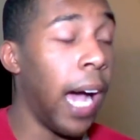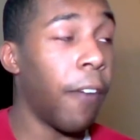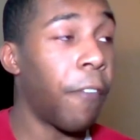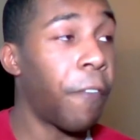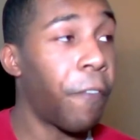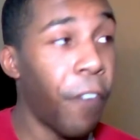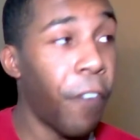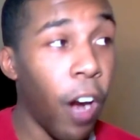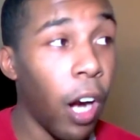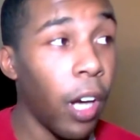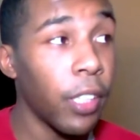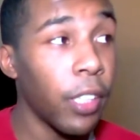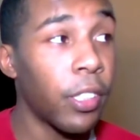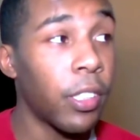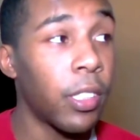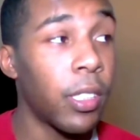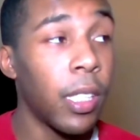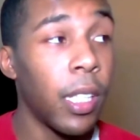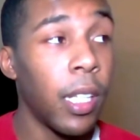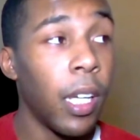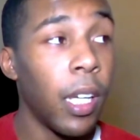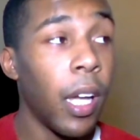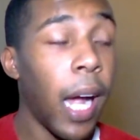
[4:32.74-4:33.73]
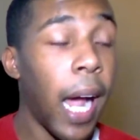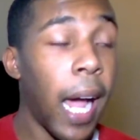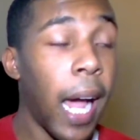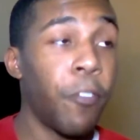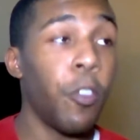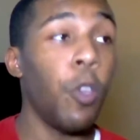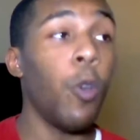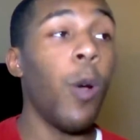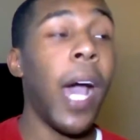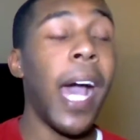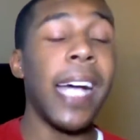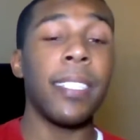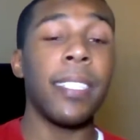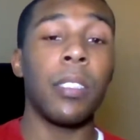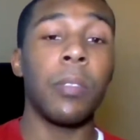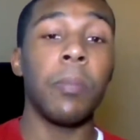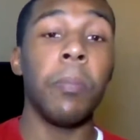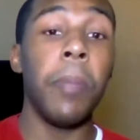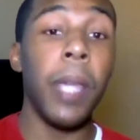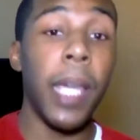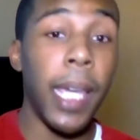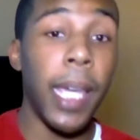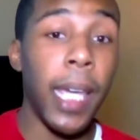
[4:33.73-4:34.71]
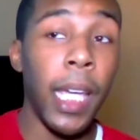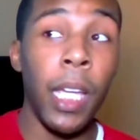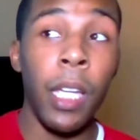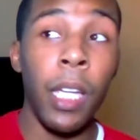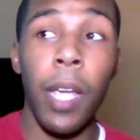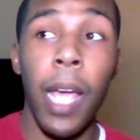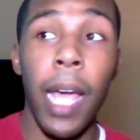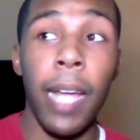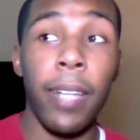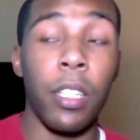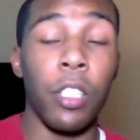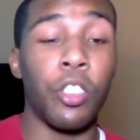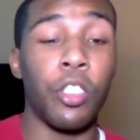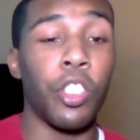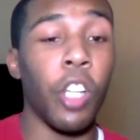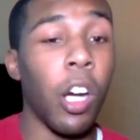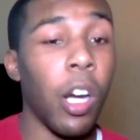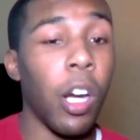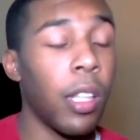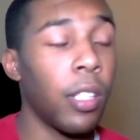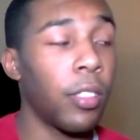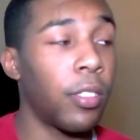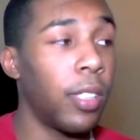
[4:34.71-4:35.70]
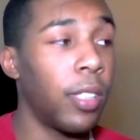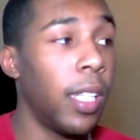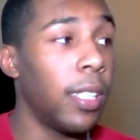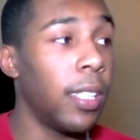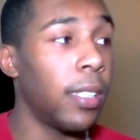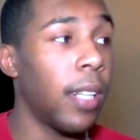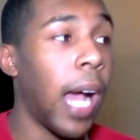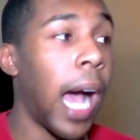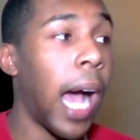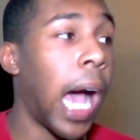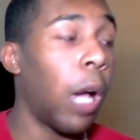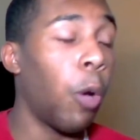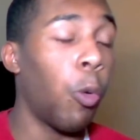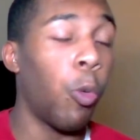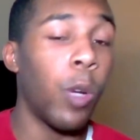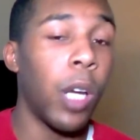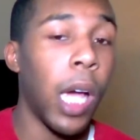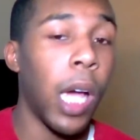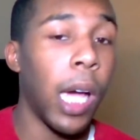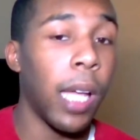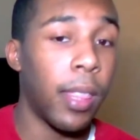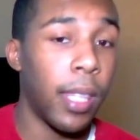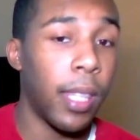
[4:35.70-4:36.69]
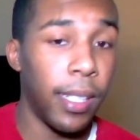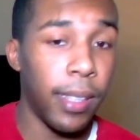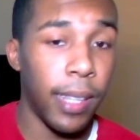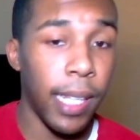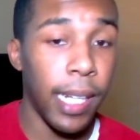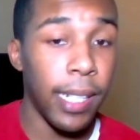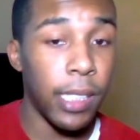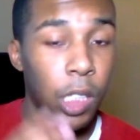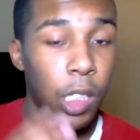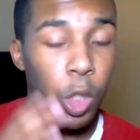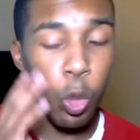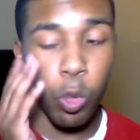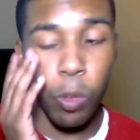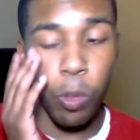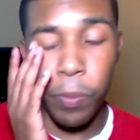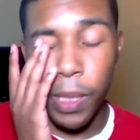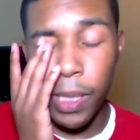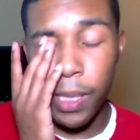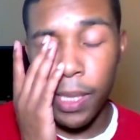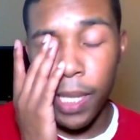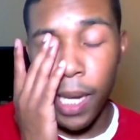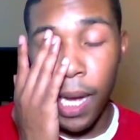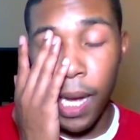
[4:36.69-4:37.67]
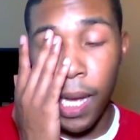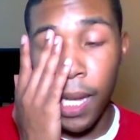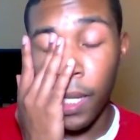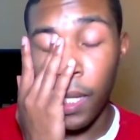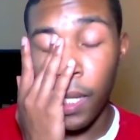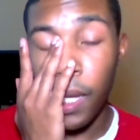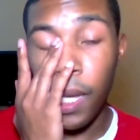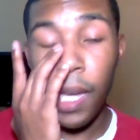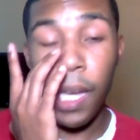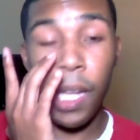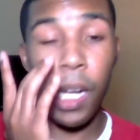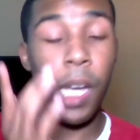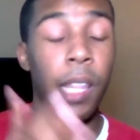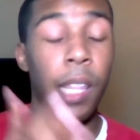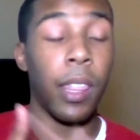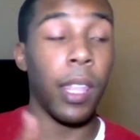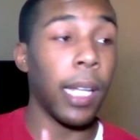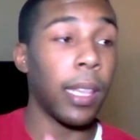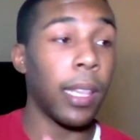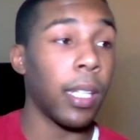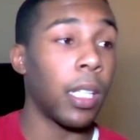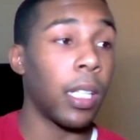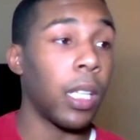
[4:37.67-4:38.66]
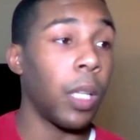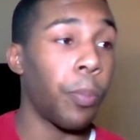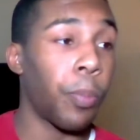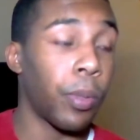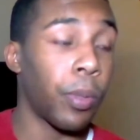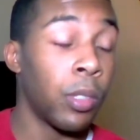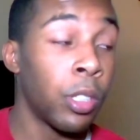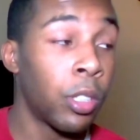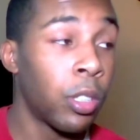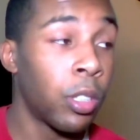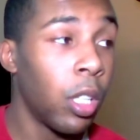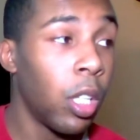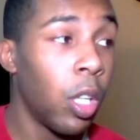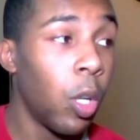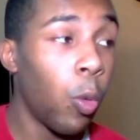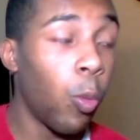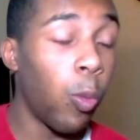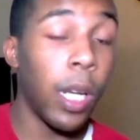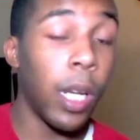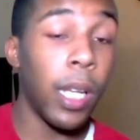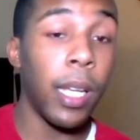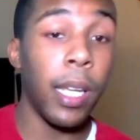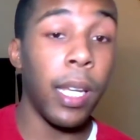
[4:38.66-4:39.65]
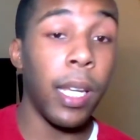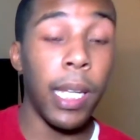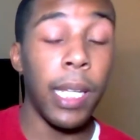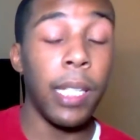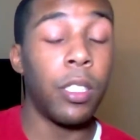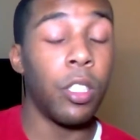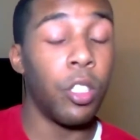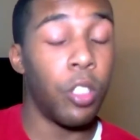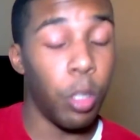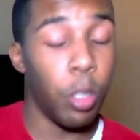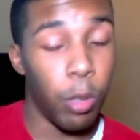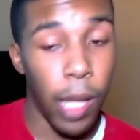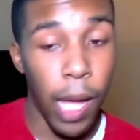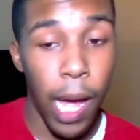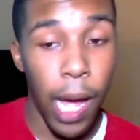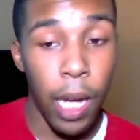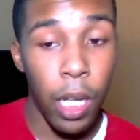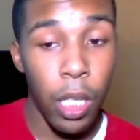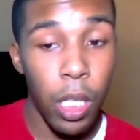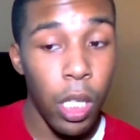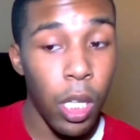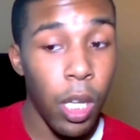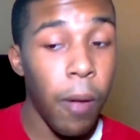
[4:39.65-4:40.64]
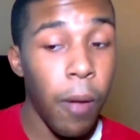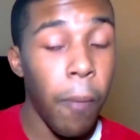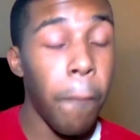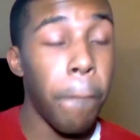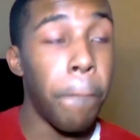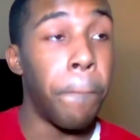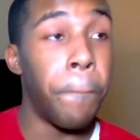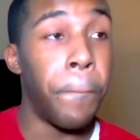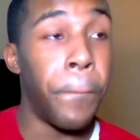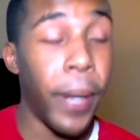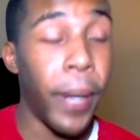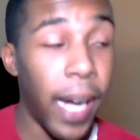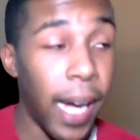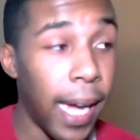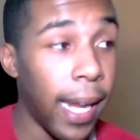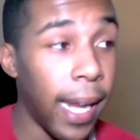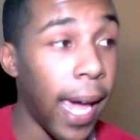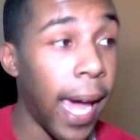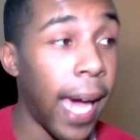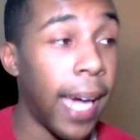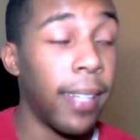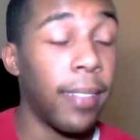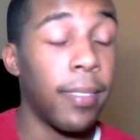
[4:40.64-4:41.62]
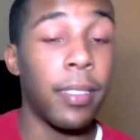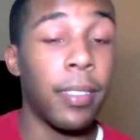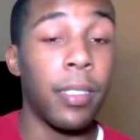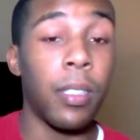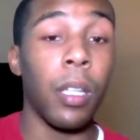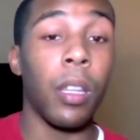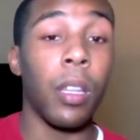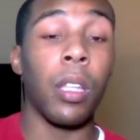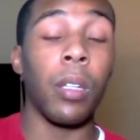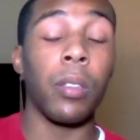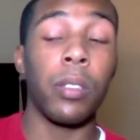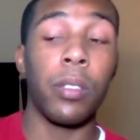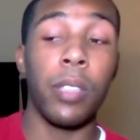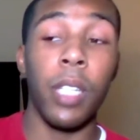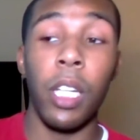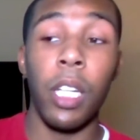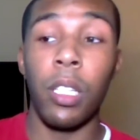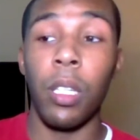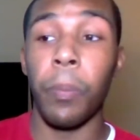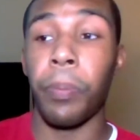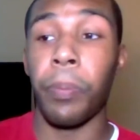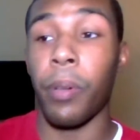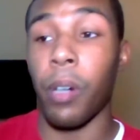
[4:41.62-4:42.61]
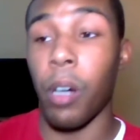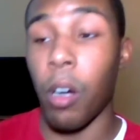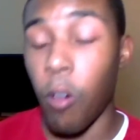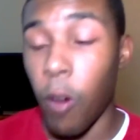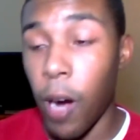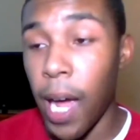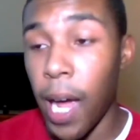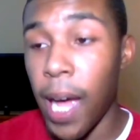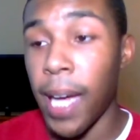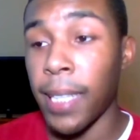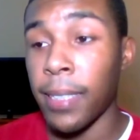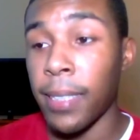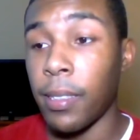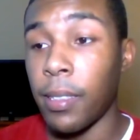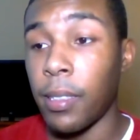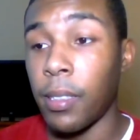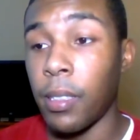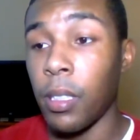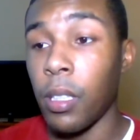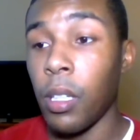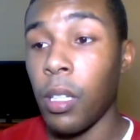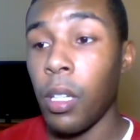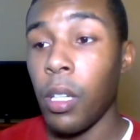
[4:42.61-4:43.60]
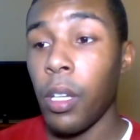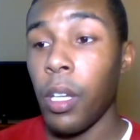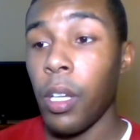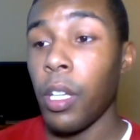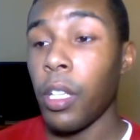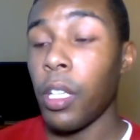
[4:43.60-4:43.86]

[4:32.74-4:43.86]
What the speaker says: at first, if you asked me at the start of the season, I would not think that deal would be done, and I thought the Clippers wouldn't need to do that. But as the season progressed,